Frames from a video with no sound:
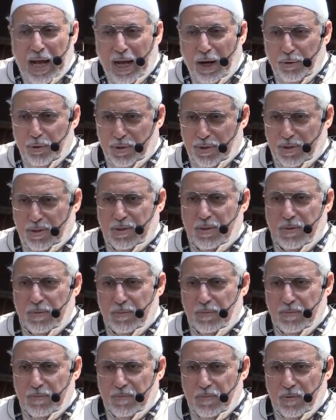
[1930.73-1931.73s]
out
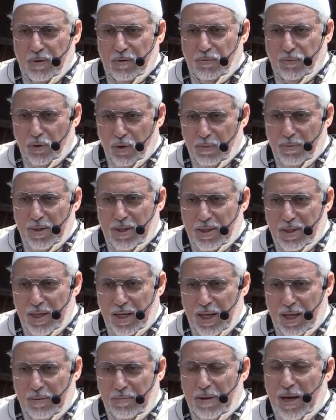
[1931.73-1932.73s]
from
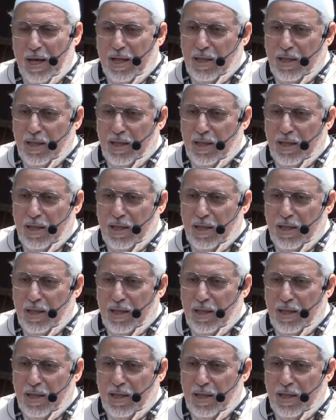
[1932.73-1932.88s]
Islam